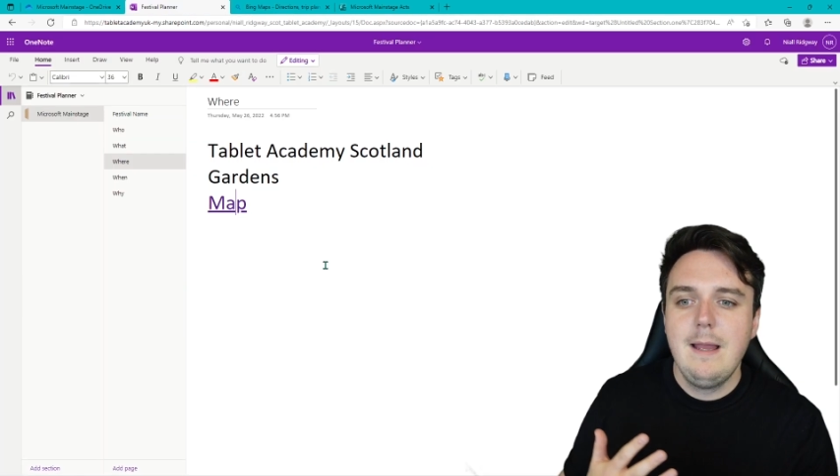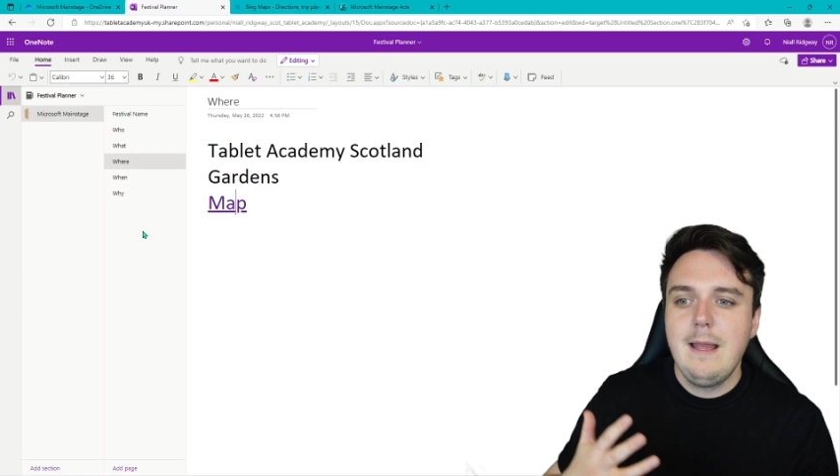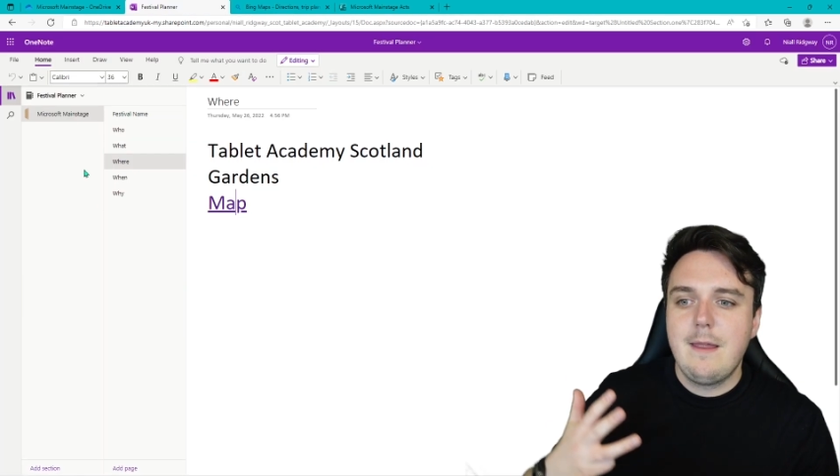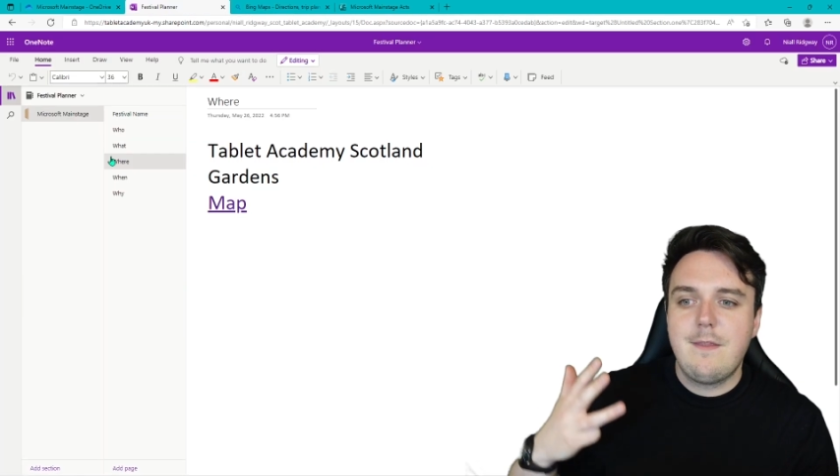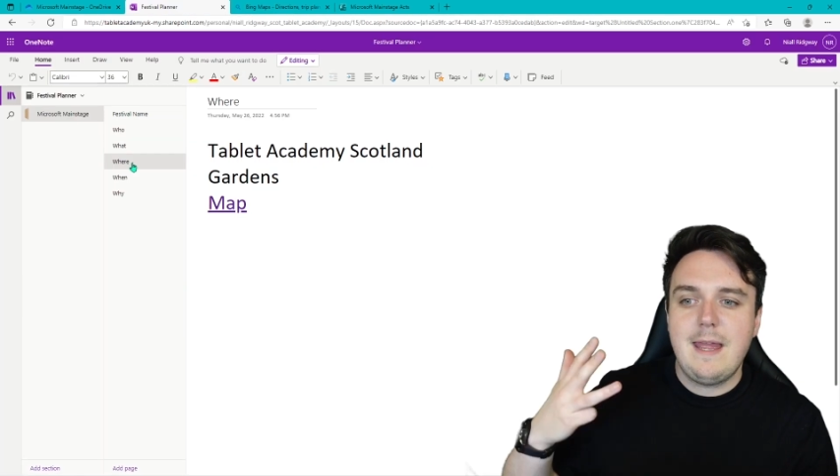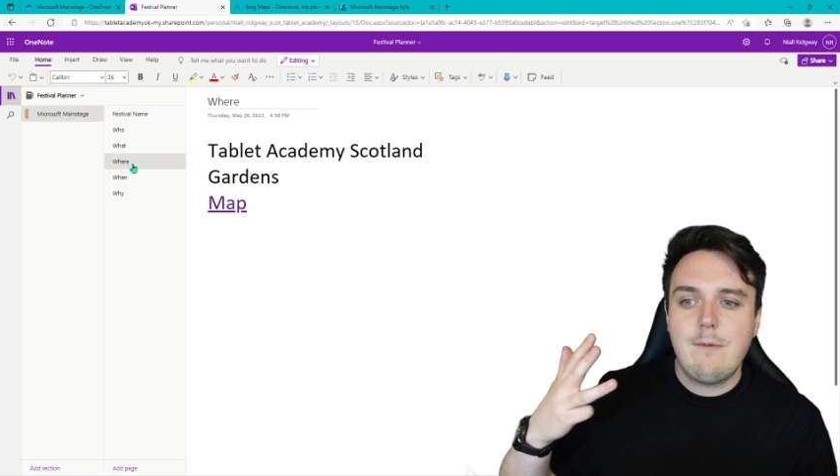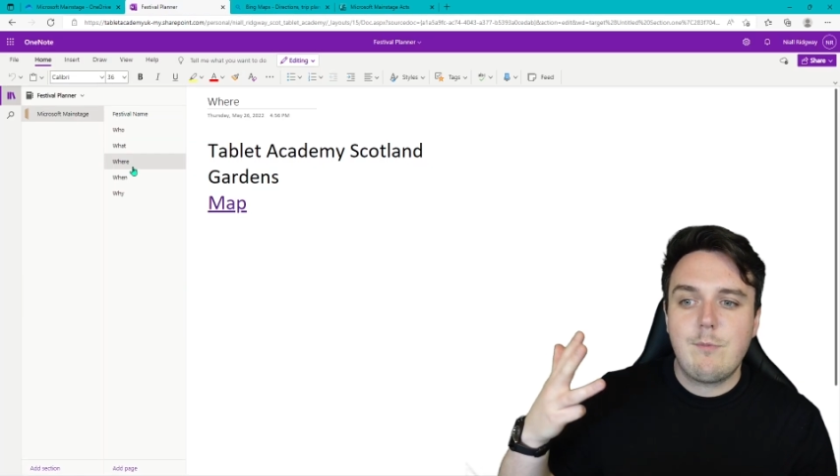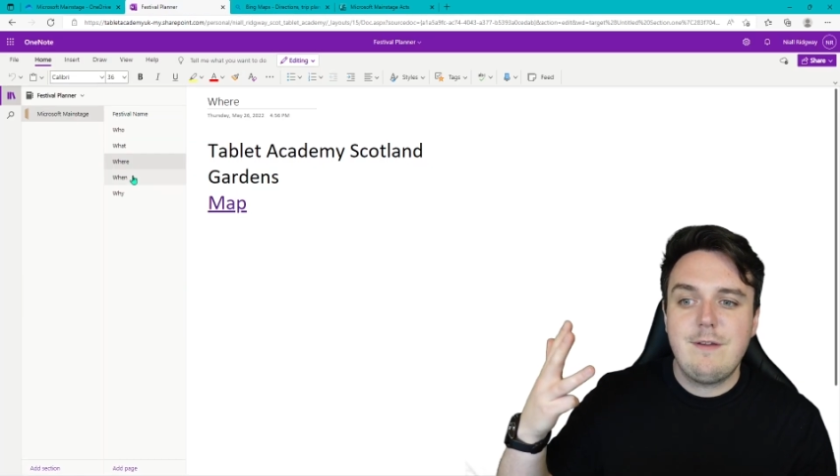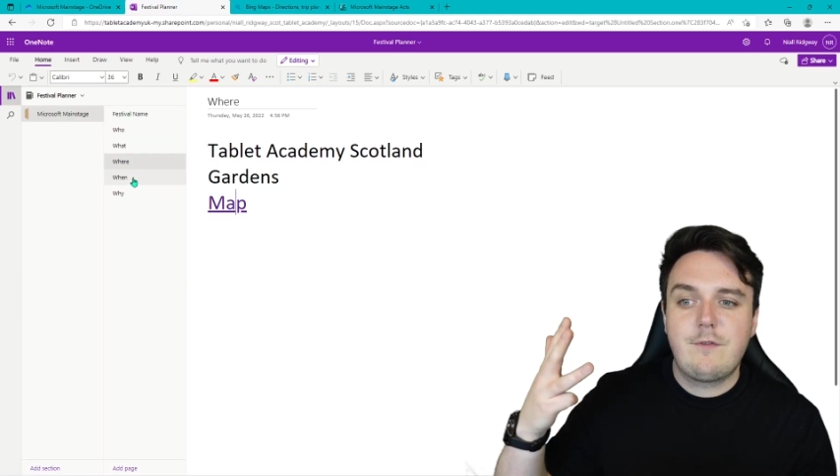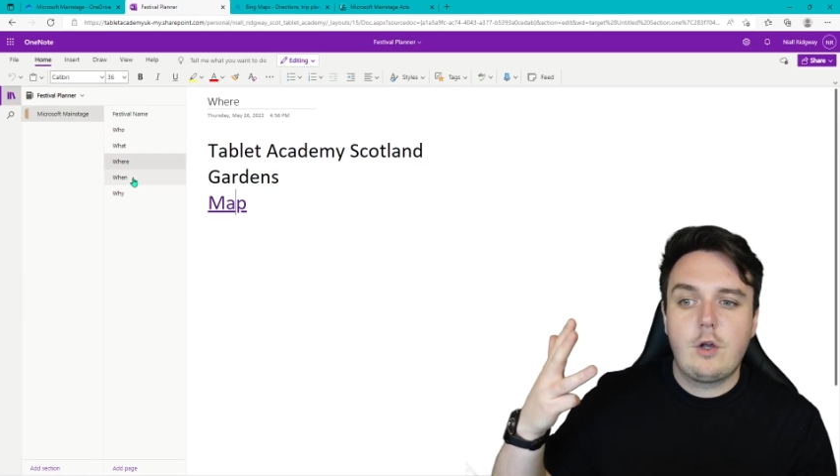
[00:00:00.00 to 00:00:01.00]
Then
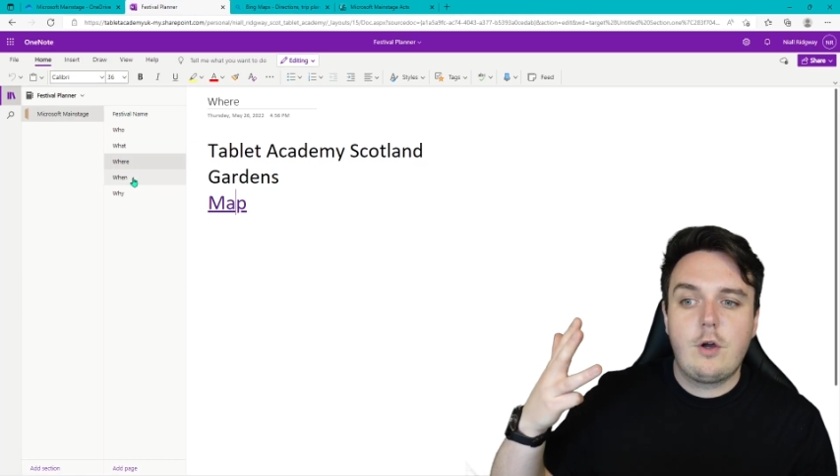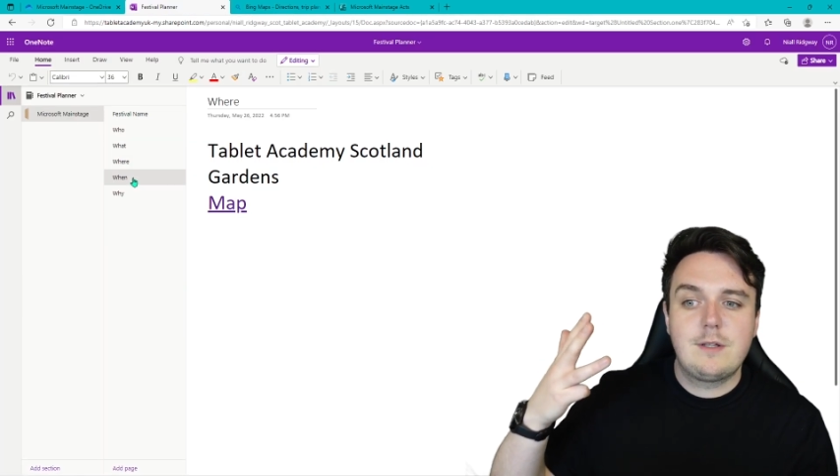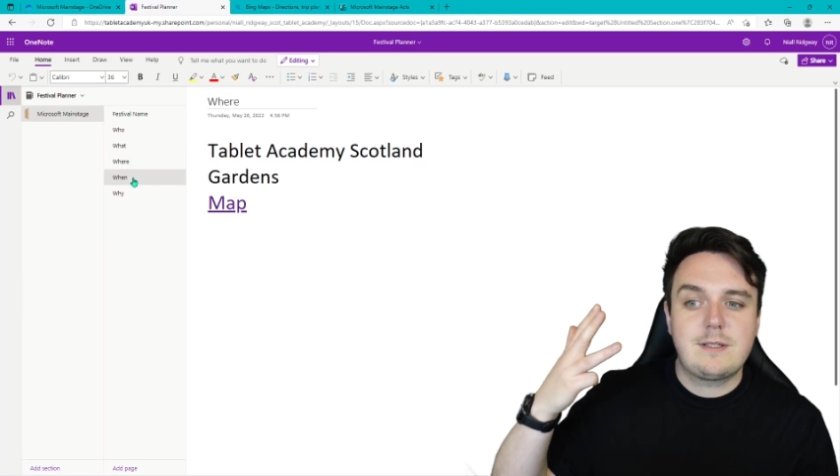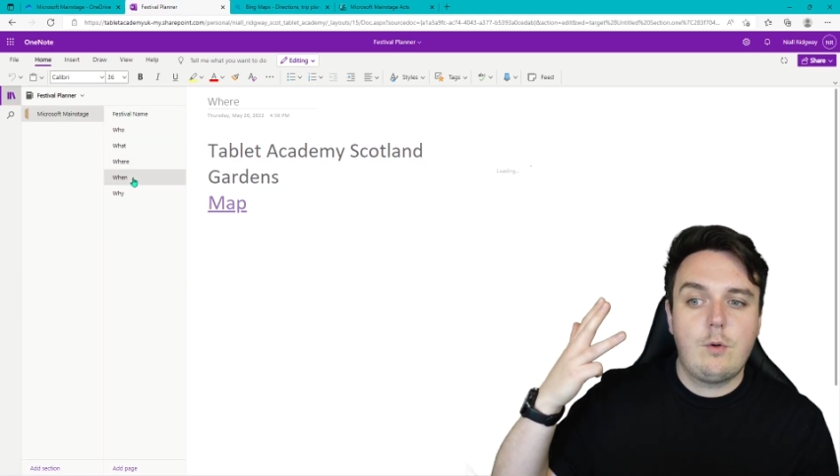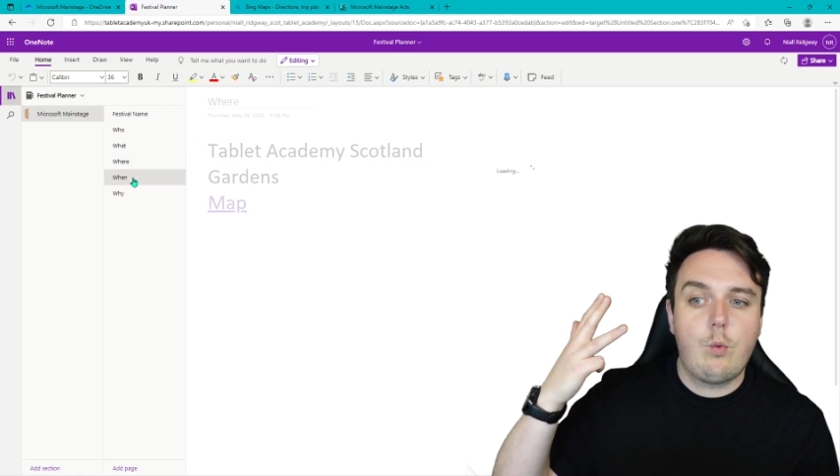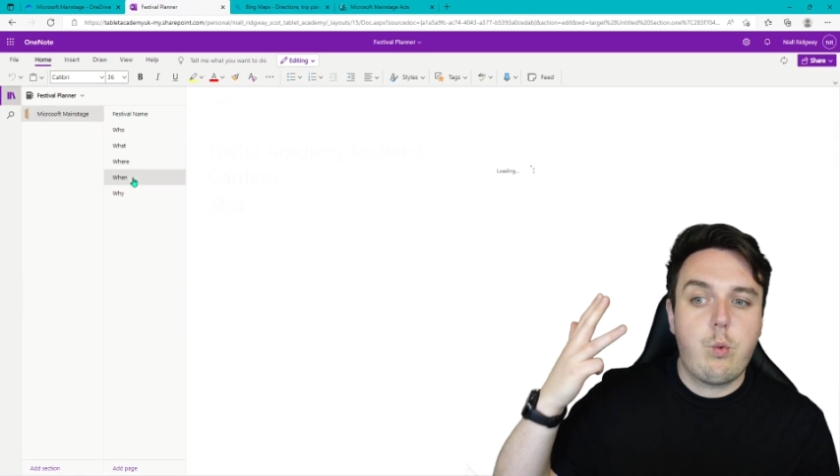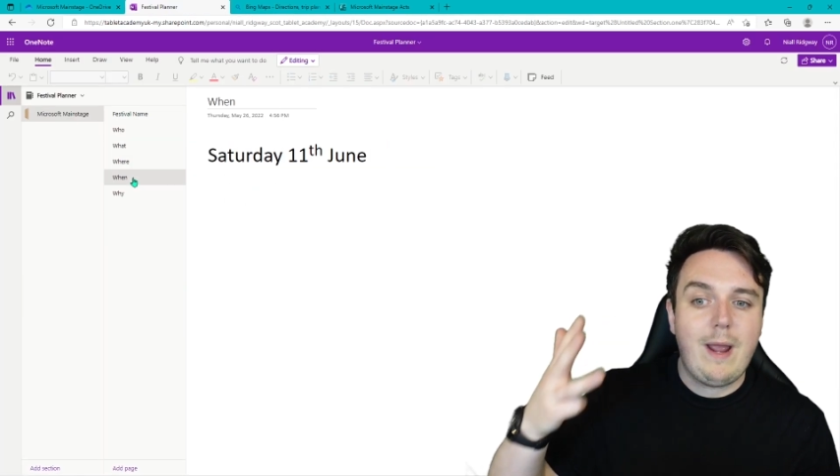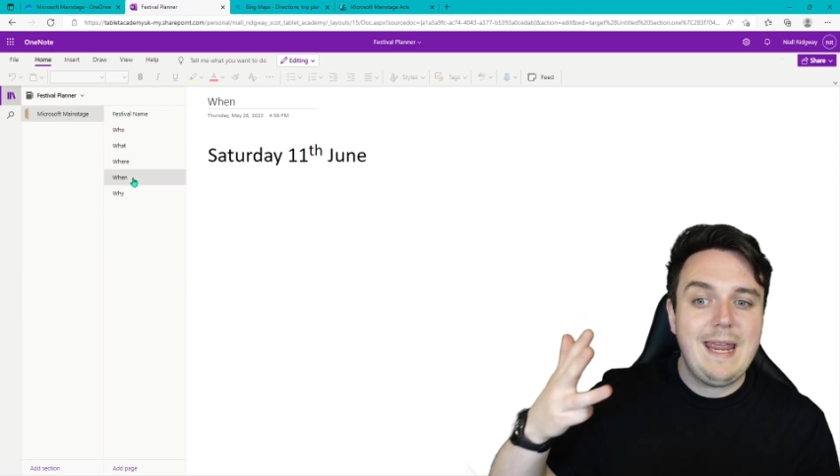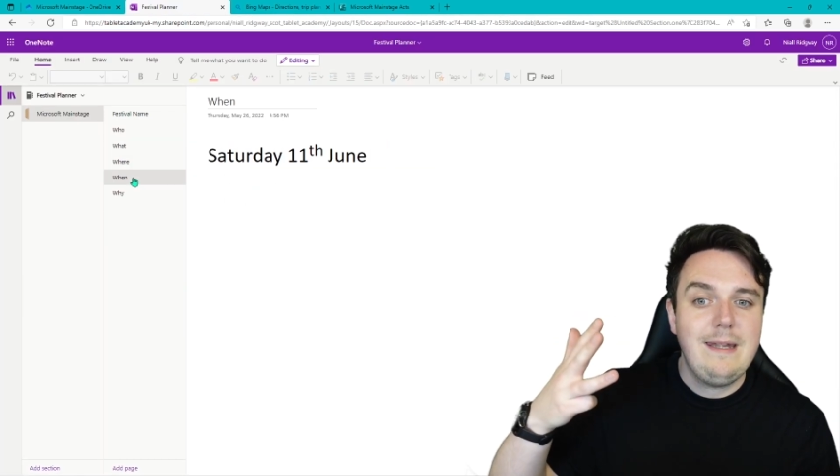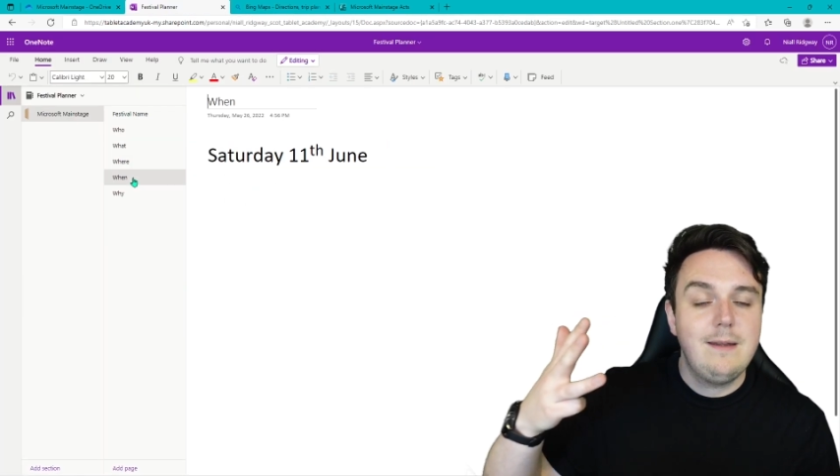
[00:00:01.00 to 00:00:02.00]
we've got
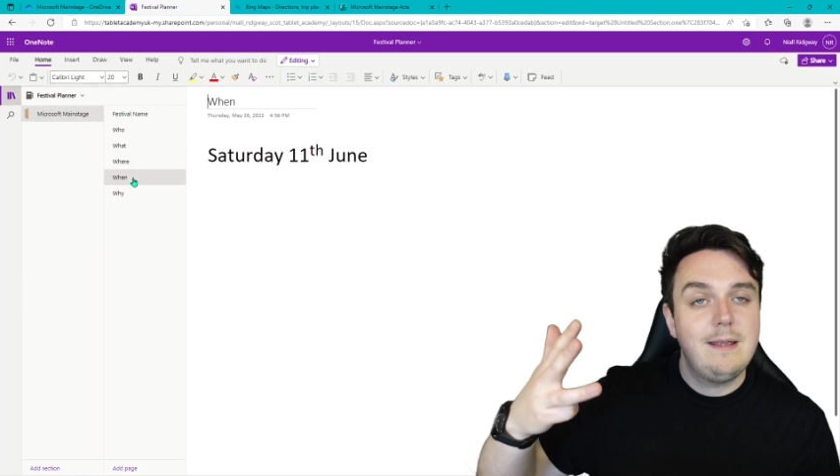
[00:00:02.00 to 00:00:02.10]
when